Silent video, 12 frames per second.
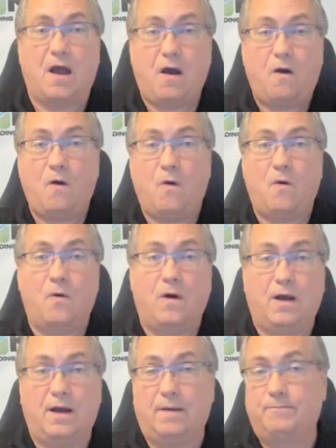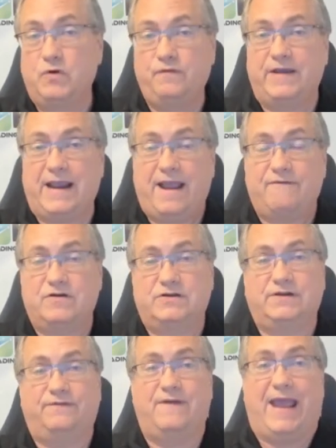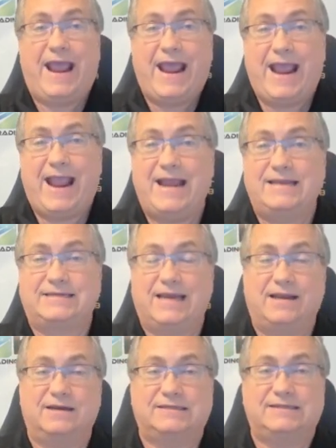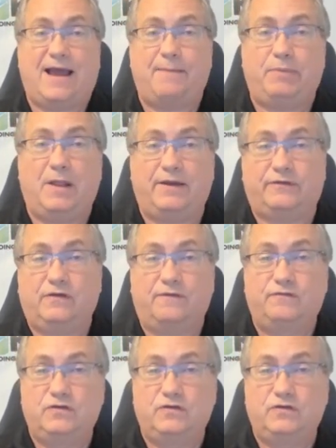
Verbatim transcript: Oh, a moving average of 8 and a stop loss of